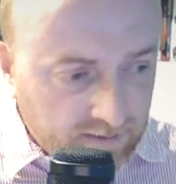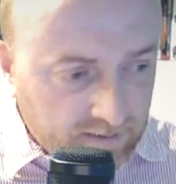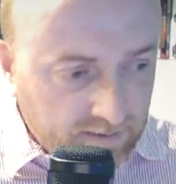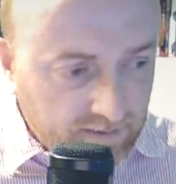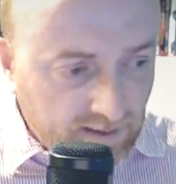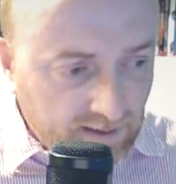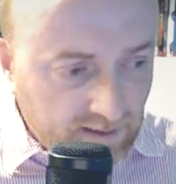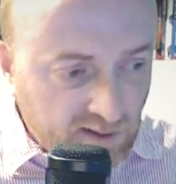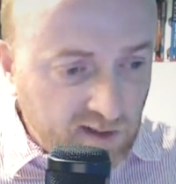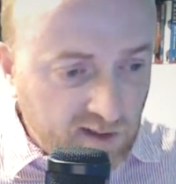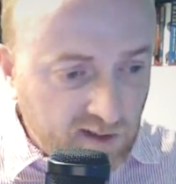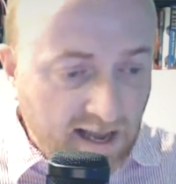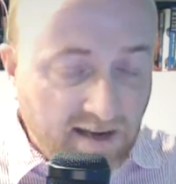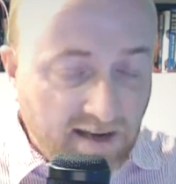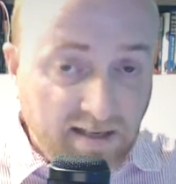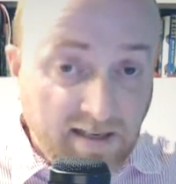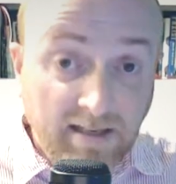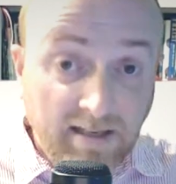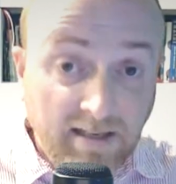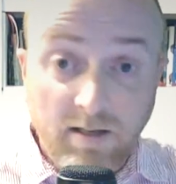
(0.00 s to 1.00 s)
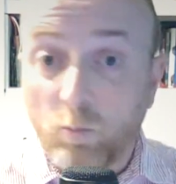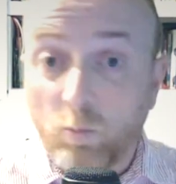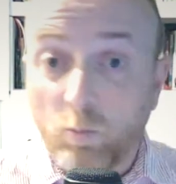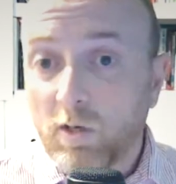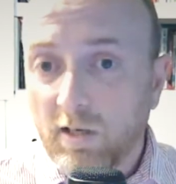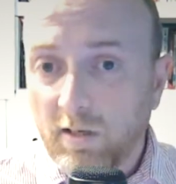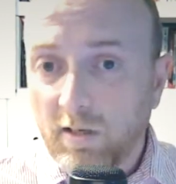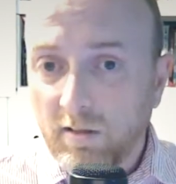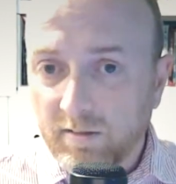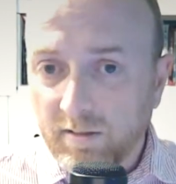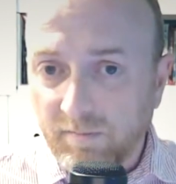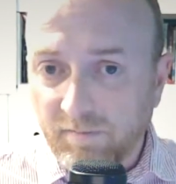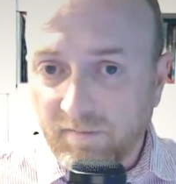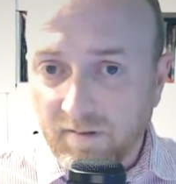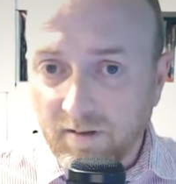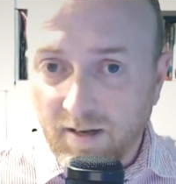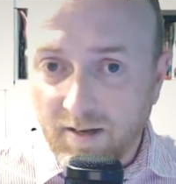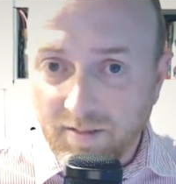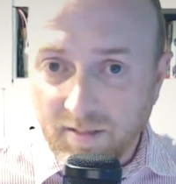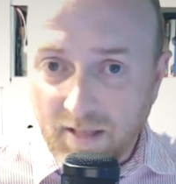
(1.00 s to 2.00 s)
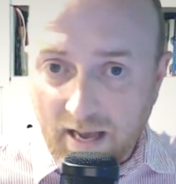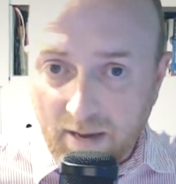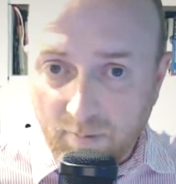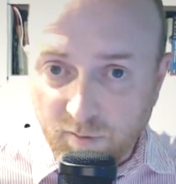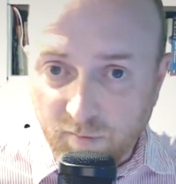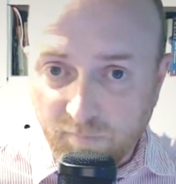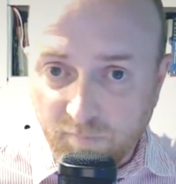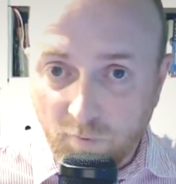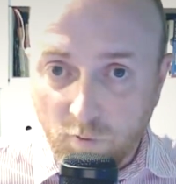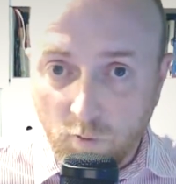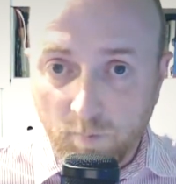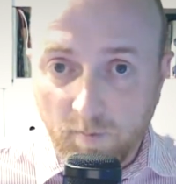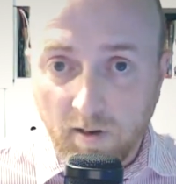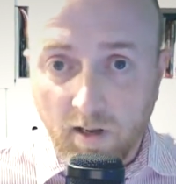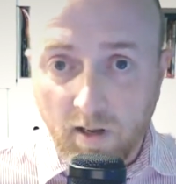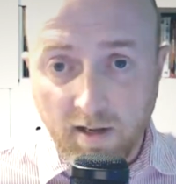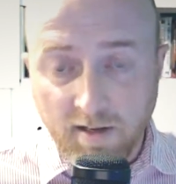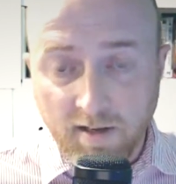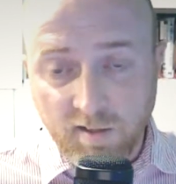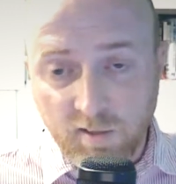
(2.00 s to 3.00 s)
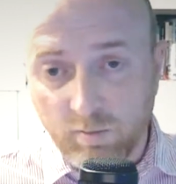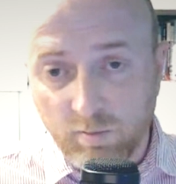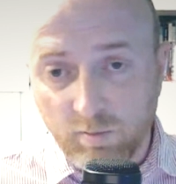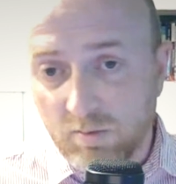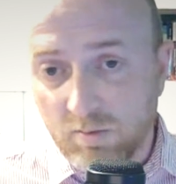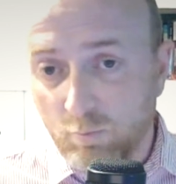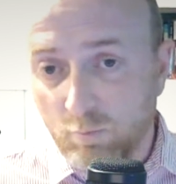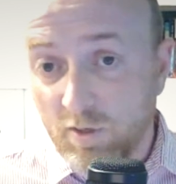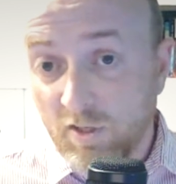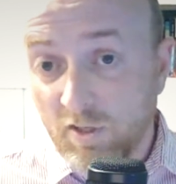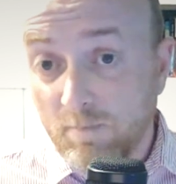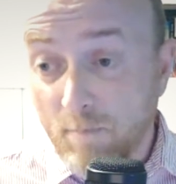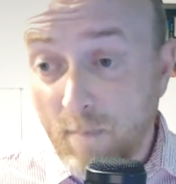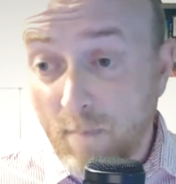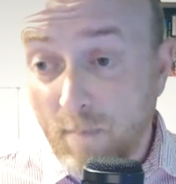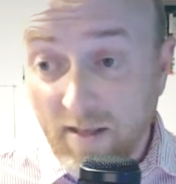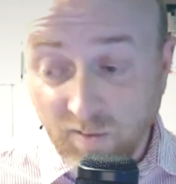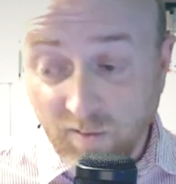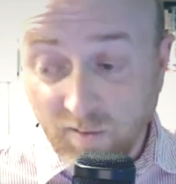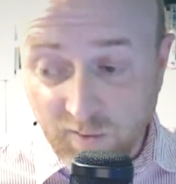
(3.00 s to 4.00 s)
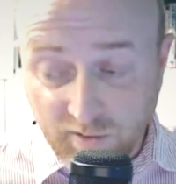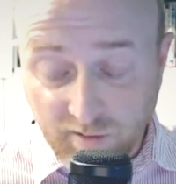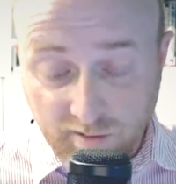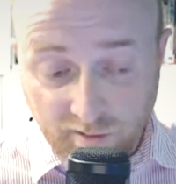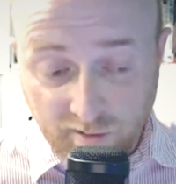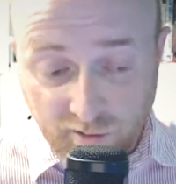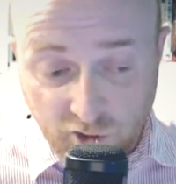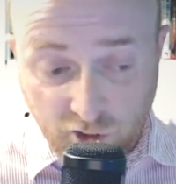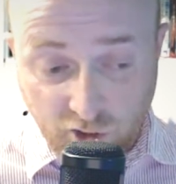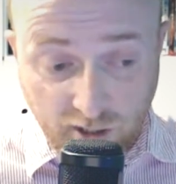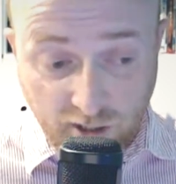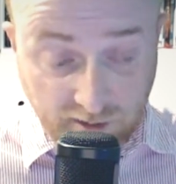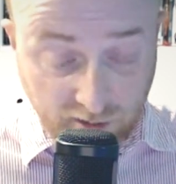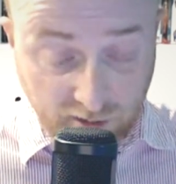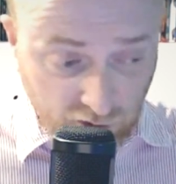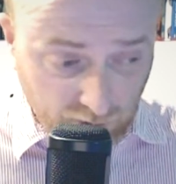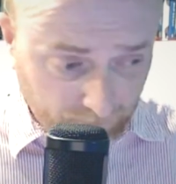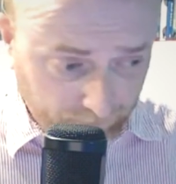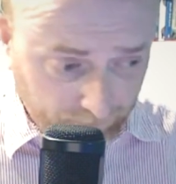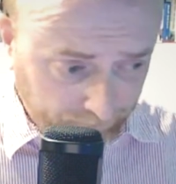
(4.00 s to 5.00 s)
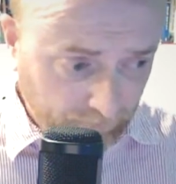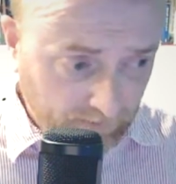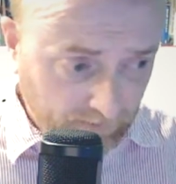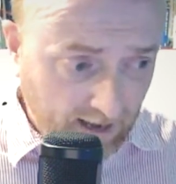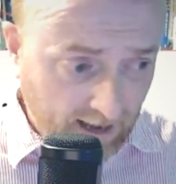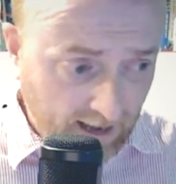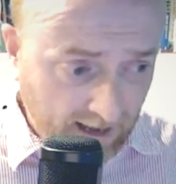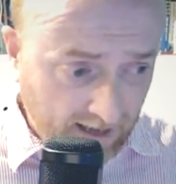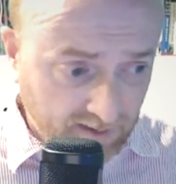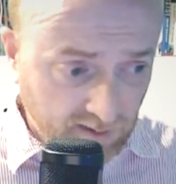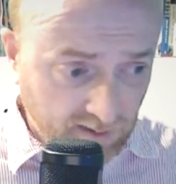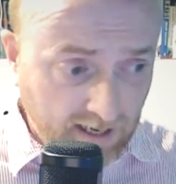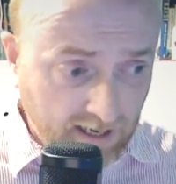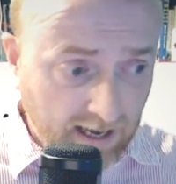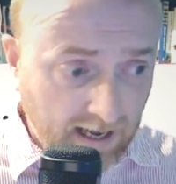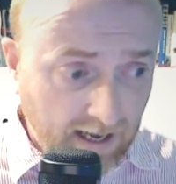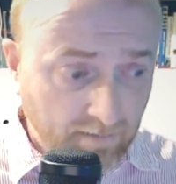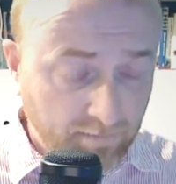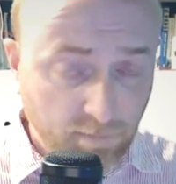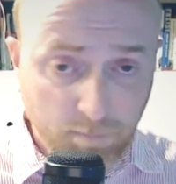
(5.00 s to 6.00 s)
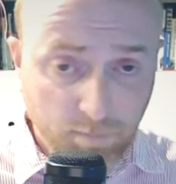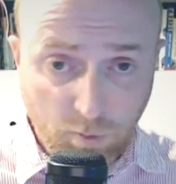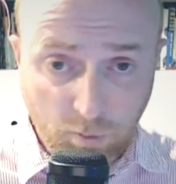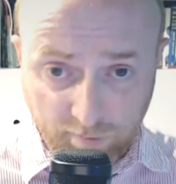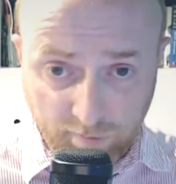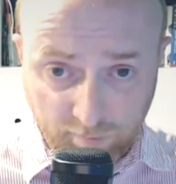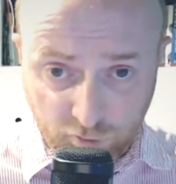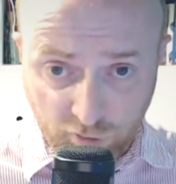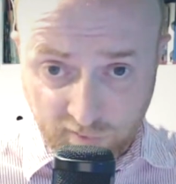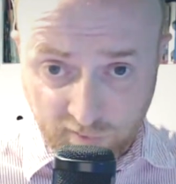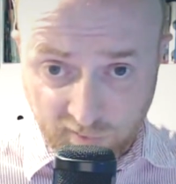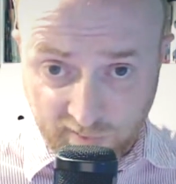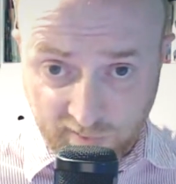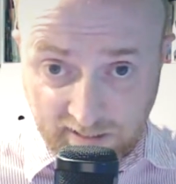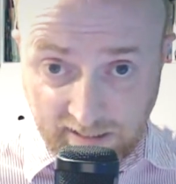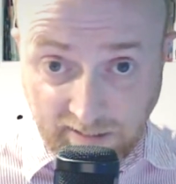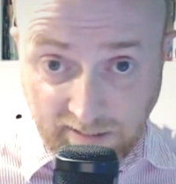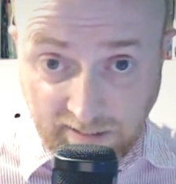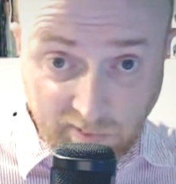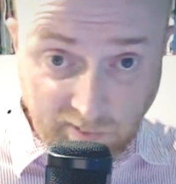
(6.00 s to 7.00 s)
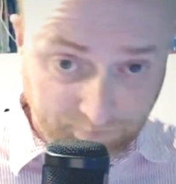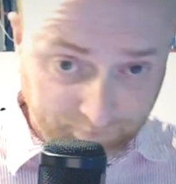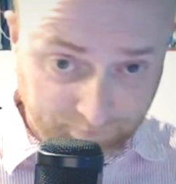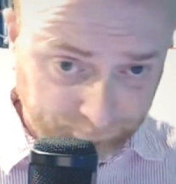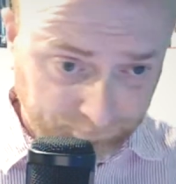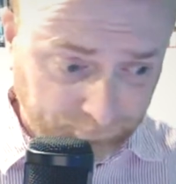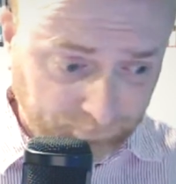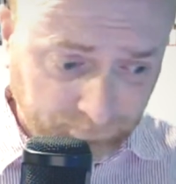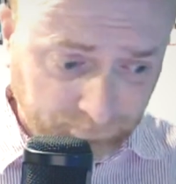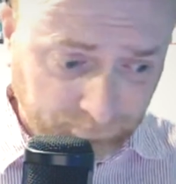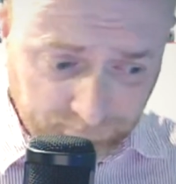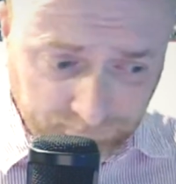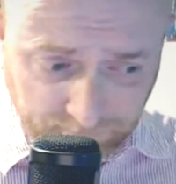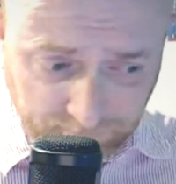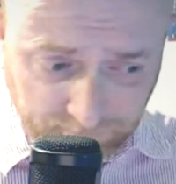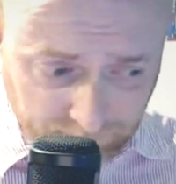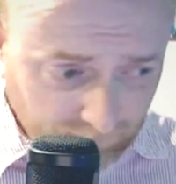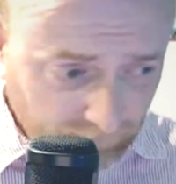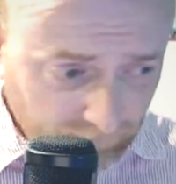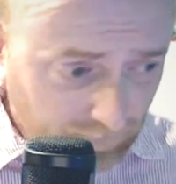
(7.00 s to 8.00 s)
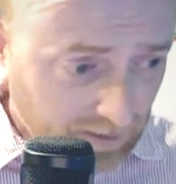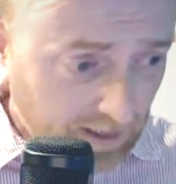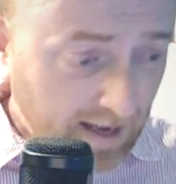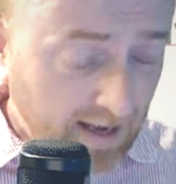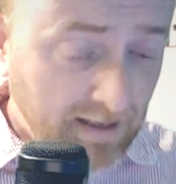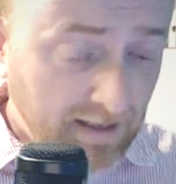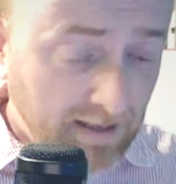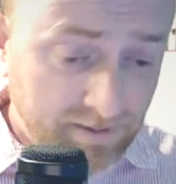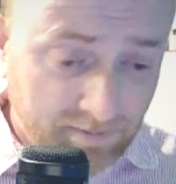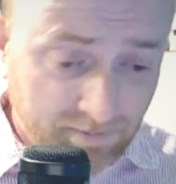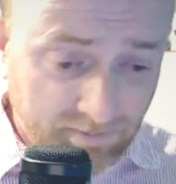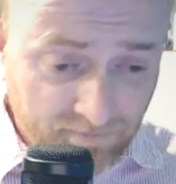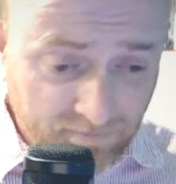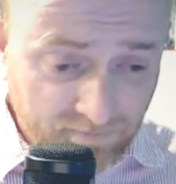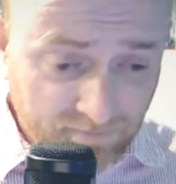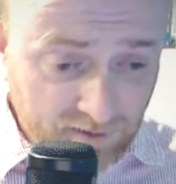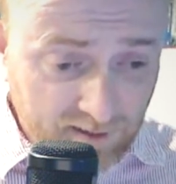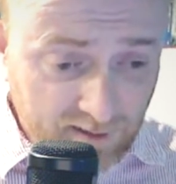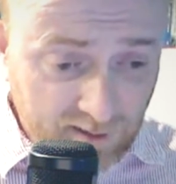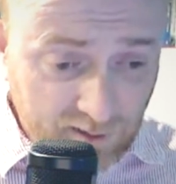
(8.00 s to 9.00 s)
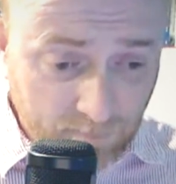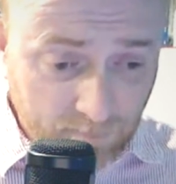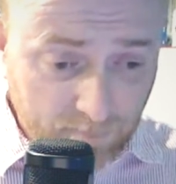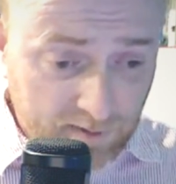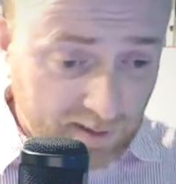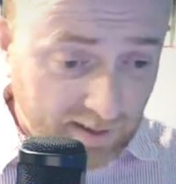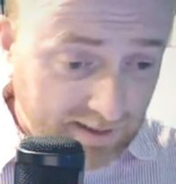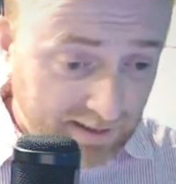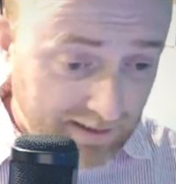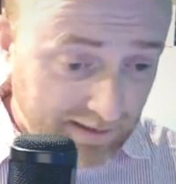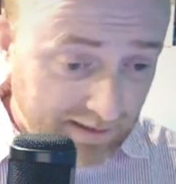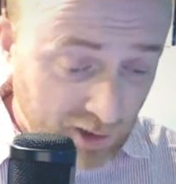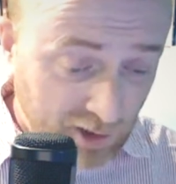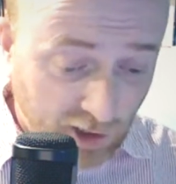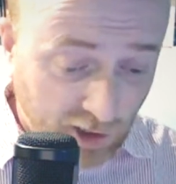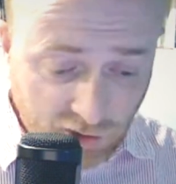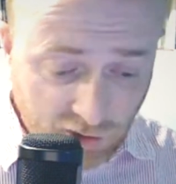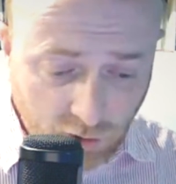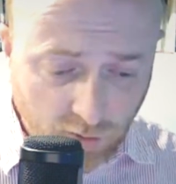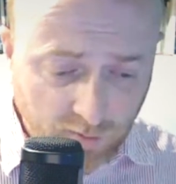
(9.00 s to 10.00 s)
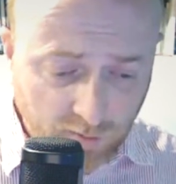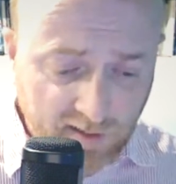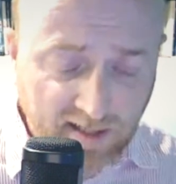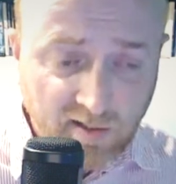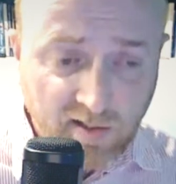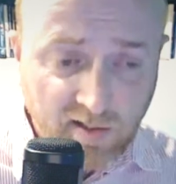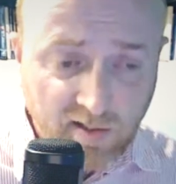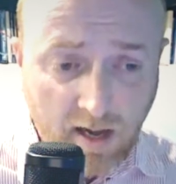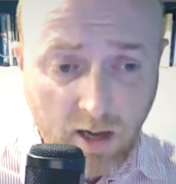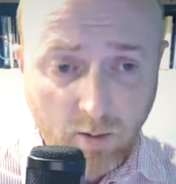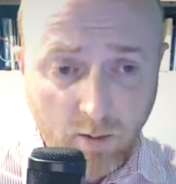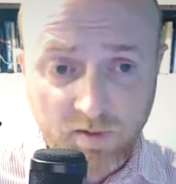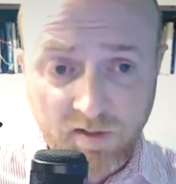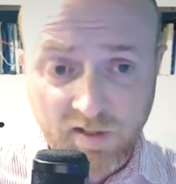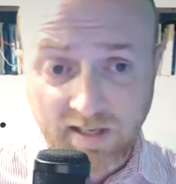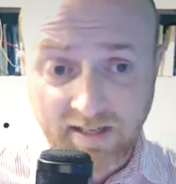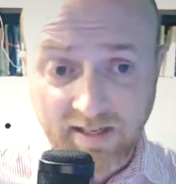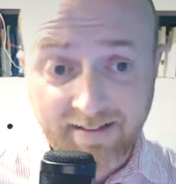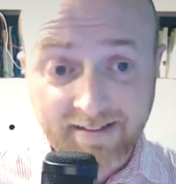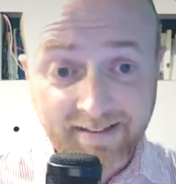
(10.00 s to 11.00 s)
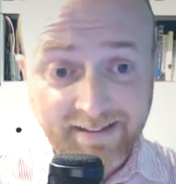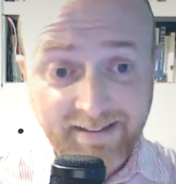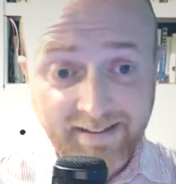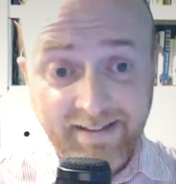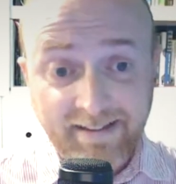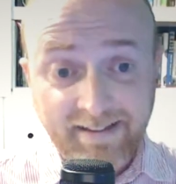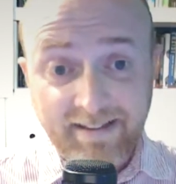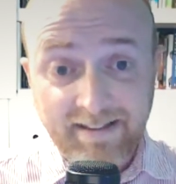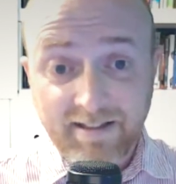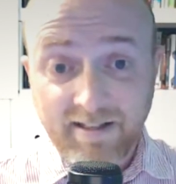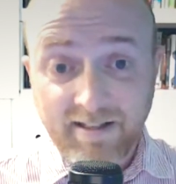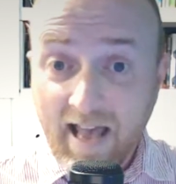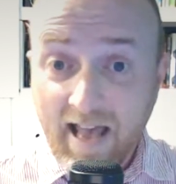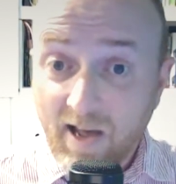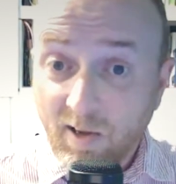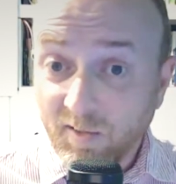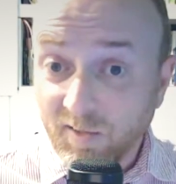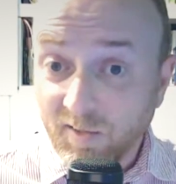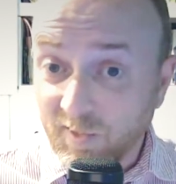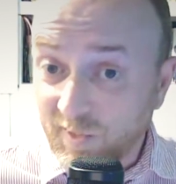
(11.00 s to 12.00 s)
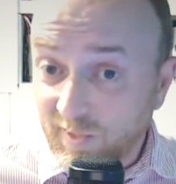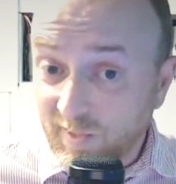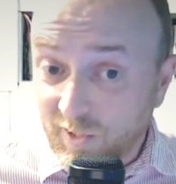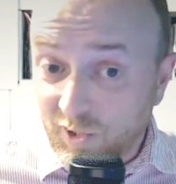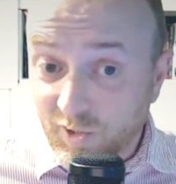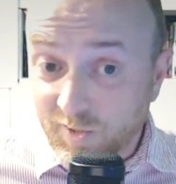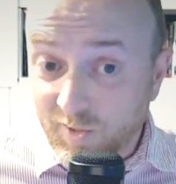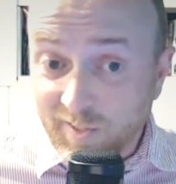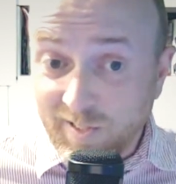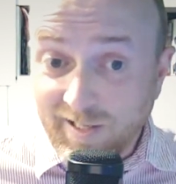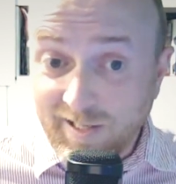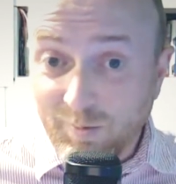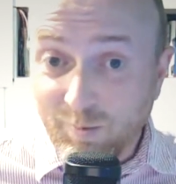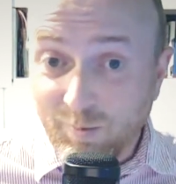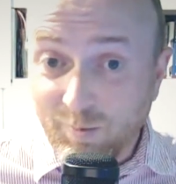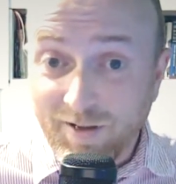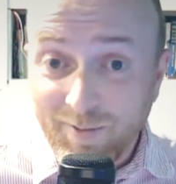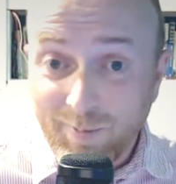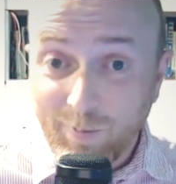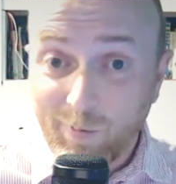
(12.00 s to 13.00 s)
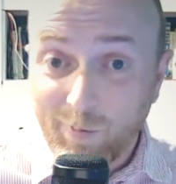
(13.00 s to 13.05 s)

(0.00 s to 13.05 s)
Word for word: standing in the world, if you like, that was formalized, which meant that the church had to have a board of trustees. And for this particular church context that I was in, the elders and the trustees were